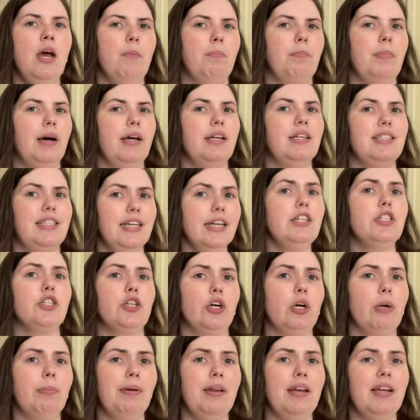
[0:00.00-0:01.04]
but Dick
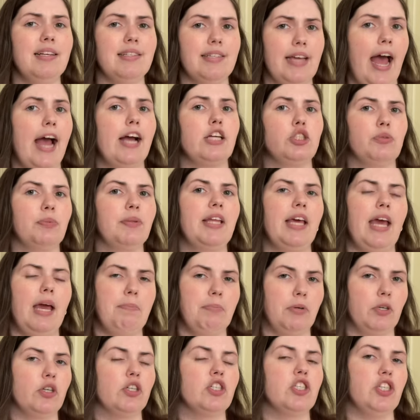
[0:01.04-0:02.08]
Turpin is actually a
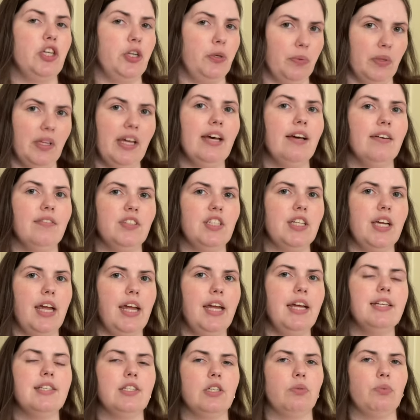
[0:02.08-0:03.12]
person who lived.
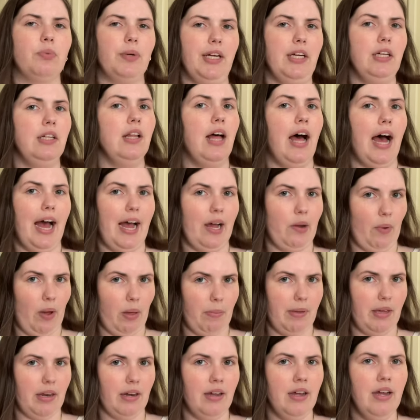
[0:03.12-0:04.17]
He is a real
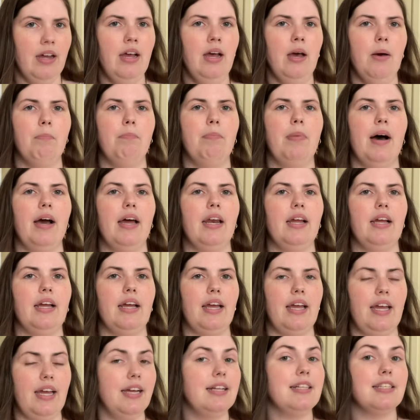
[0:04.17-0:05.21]
highwayman, but
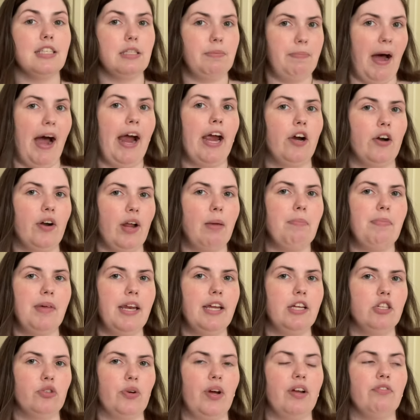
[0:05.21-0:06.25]
he inspired a
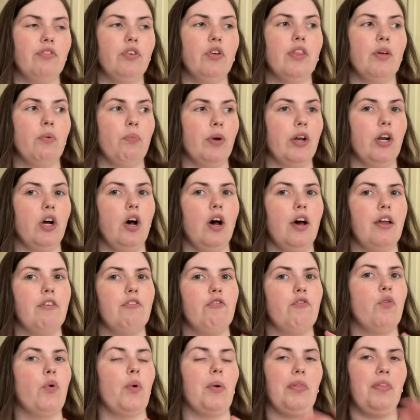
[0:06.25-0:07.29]
Penny Dreadful that went on
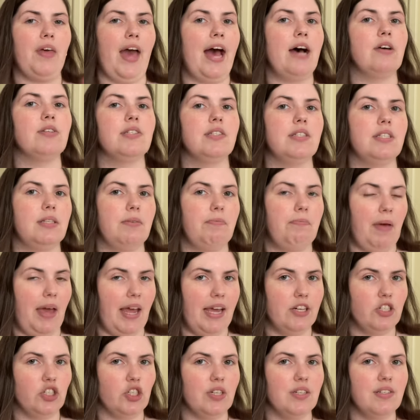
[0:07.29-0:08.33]
for thousands of
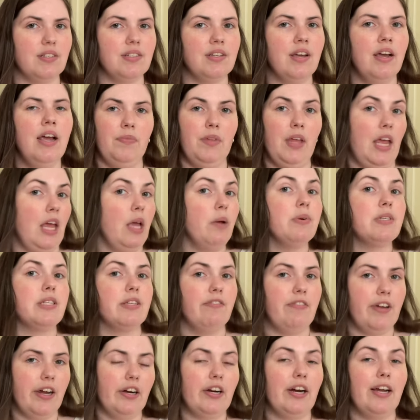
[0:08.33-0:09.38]
pages. He was a
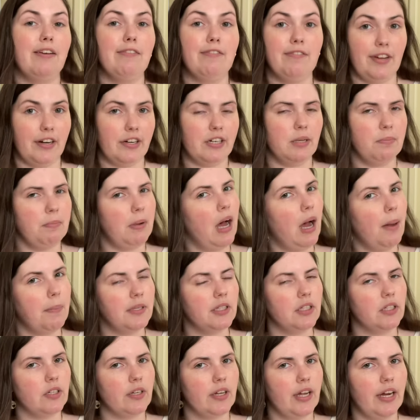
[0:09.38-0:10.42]
very, very
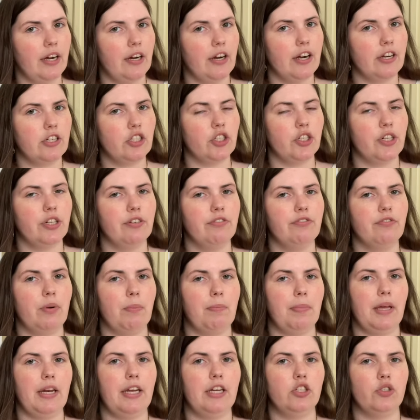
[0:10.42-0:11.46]
popular character from
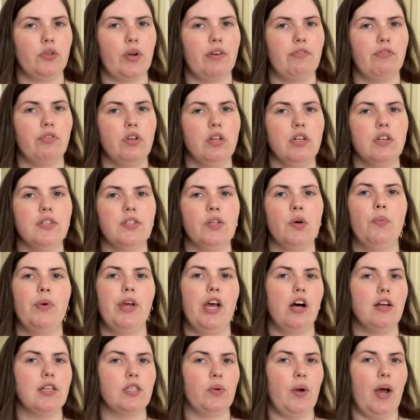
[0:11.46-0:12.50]
Penny Dreadfuls. We
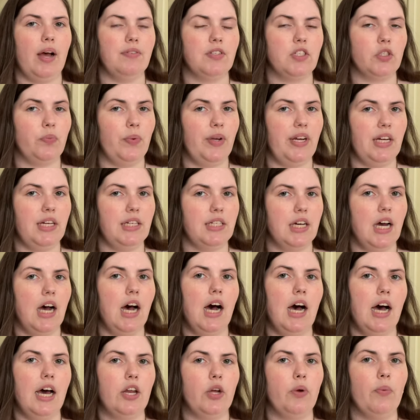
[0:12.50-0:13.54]
also have Sweeney
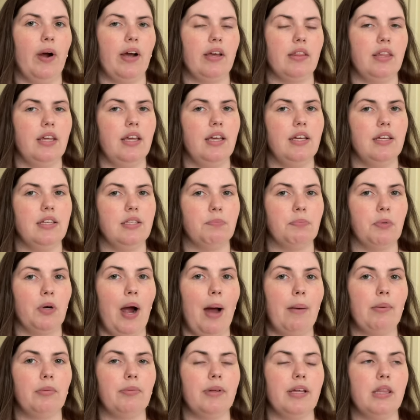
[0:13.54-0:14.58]
Todd, who I think is
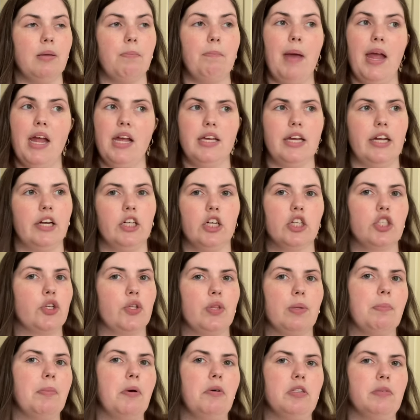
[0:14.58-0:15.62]
probably the main character
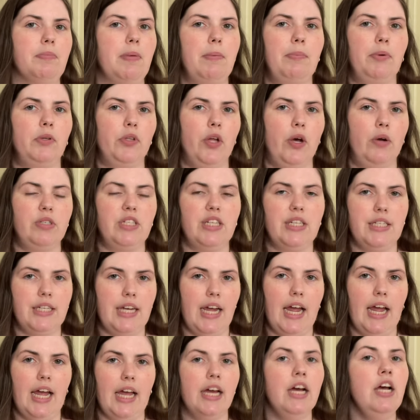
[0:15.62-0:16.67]
that most people know
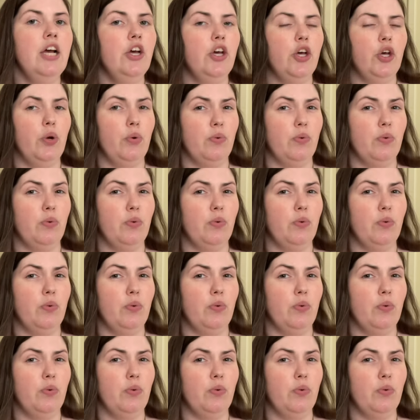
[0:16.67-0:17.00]
today, who